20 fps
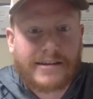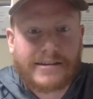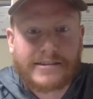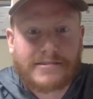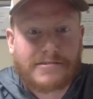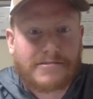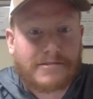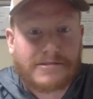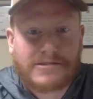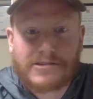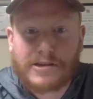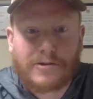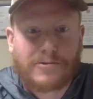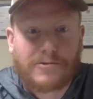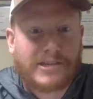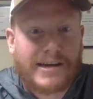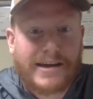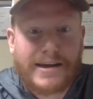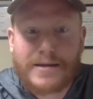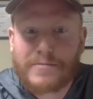It's go
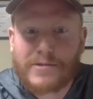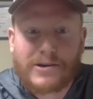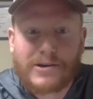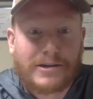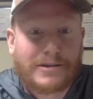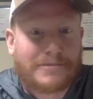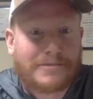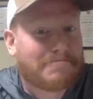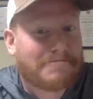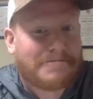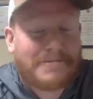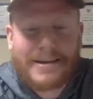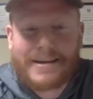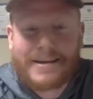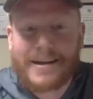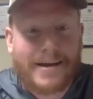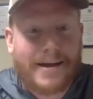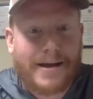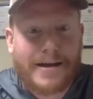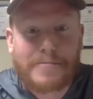time, or
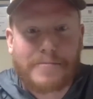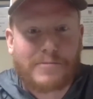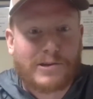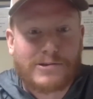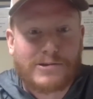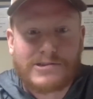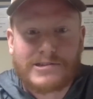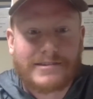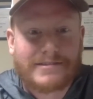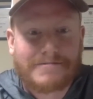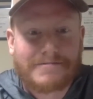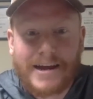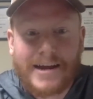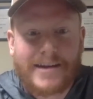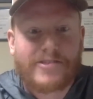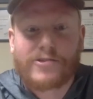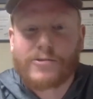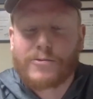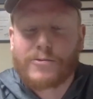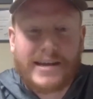I'm losing
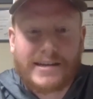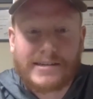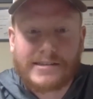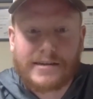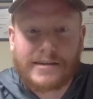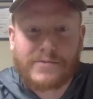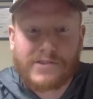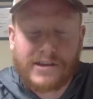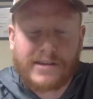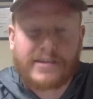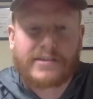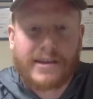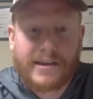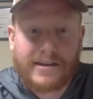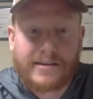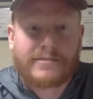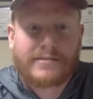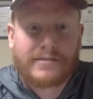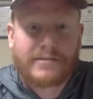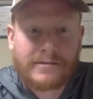either way type thing then.